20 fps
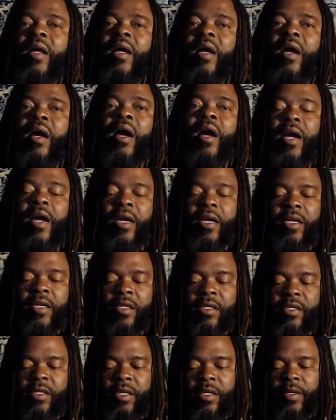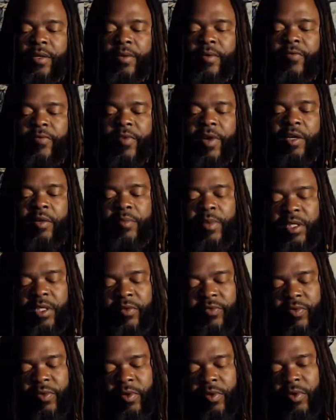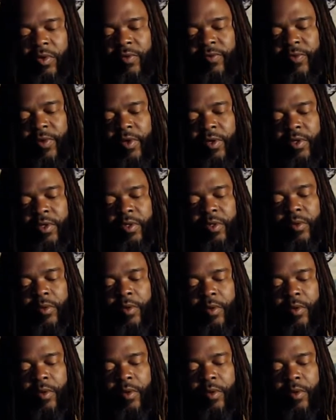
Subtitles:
All right, let's see. Final message from the universe.